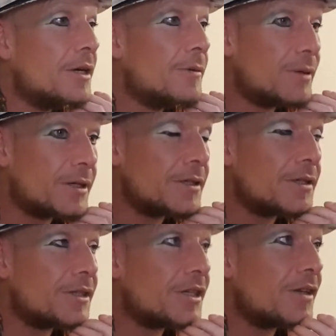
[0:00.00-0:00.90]
because of the
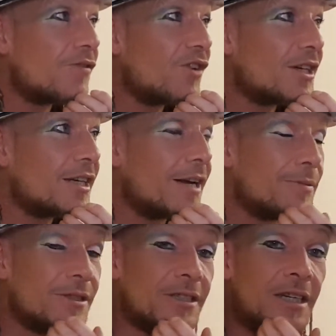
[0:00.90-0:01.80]
shit that fucking
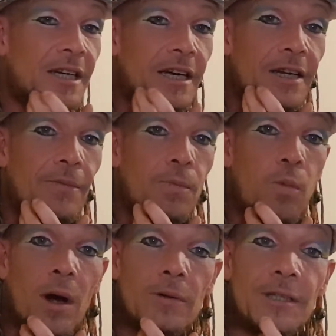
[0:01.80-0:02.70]
happened in a
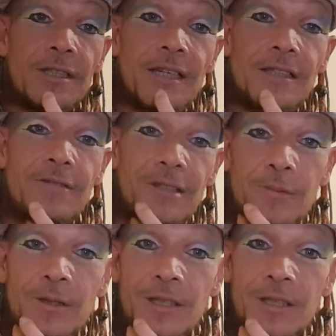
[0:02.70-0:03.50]
world that says Christmas